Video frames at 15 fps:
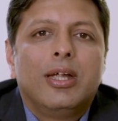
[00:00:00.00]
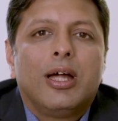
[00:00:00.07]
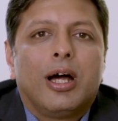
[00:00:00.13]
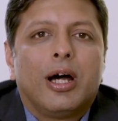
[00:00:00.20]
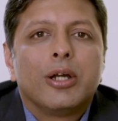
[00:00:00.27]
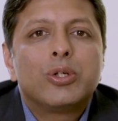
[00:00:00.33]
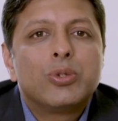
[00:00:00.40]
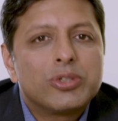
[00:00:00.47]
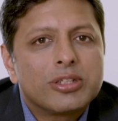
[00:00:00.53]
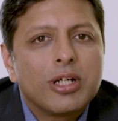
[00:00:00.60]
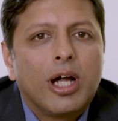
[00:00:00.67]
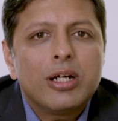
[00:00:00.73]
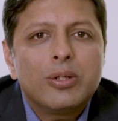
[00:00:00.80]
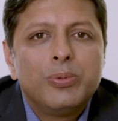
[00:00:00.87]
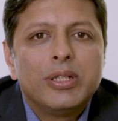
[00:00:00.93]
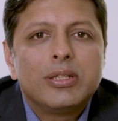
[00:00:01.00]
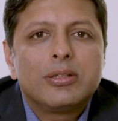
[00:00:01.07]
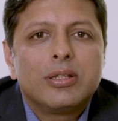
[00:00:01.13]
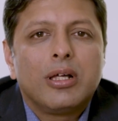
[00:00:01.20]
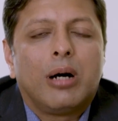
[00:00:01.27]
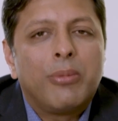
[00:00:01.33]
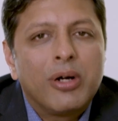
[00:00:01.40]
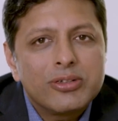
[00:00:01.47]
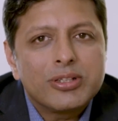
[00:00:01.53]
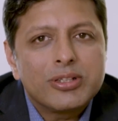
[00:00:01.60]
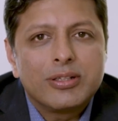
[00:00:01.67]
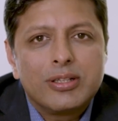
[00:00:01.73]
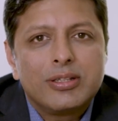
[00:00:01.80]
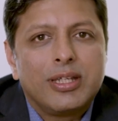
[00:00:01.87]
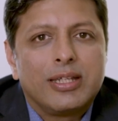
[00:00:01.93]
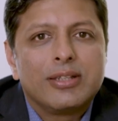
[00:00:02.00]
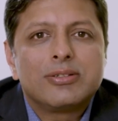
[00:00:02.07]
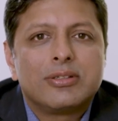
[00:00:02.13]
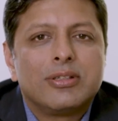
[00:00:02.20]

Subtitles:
To start with, amongst other things,